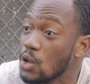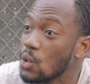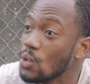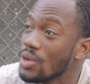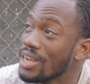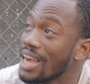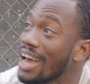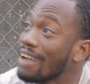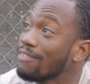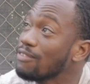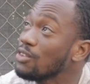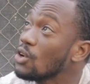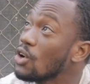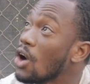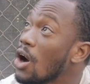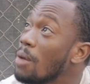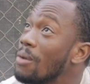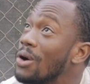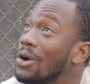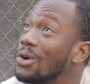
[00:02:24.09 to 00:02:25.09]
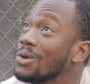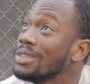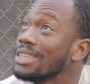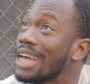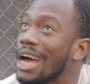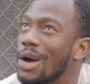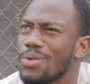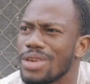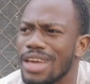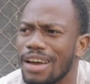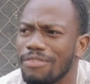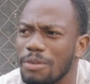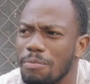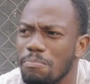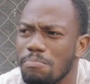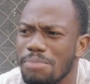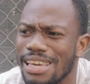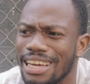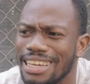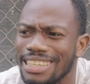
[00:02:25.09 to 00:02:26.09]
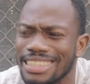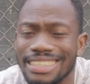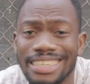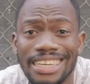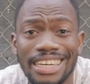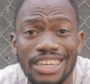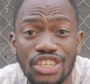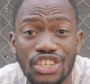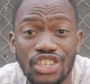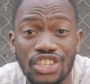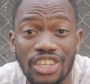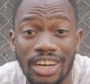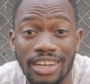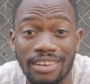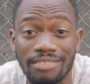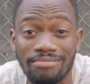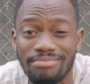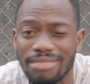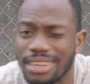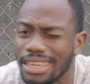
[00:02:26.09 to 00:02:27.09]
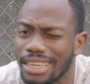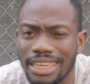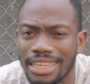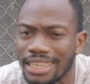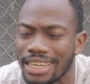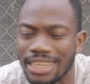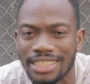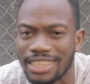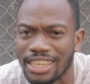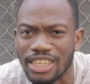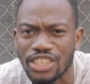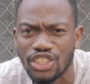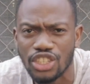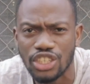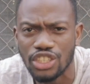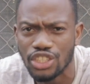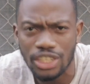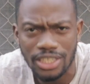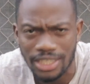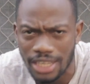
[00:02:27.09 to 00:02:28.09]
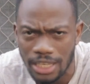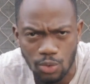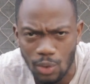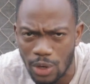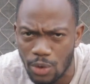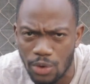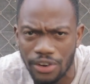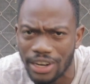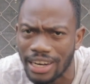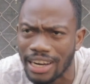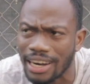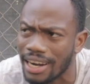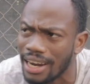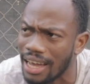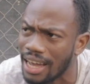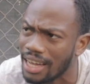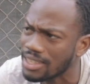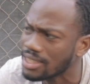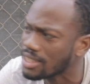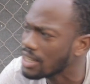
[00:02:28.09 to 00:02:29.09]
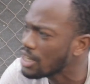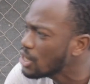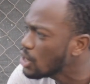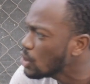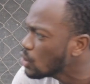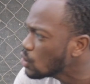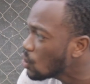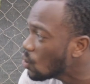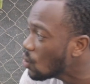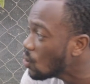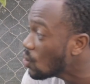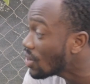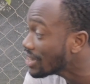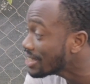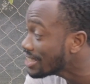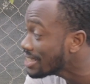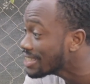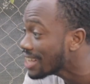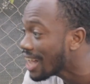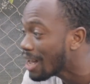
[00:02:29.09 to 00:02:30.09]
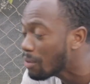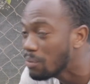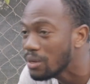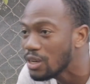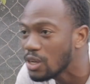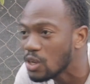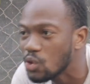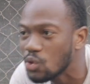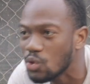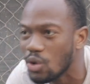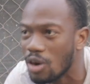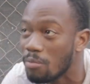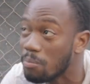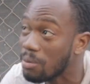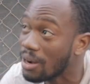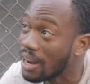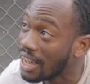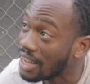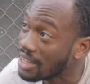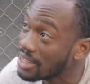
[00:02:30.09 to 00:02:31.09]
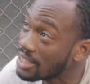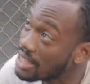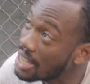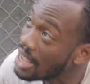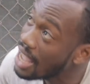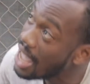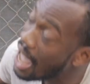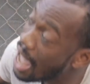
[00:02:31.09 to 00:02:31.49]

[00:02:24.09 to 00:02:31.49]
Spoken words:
We have to come out and we have to pay attention, keen attention, just as when we're in class, to what is happening to our plants.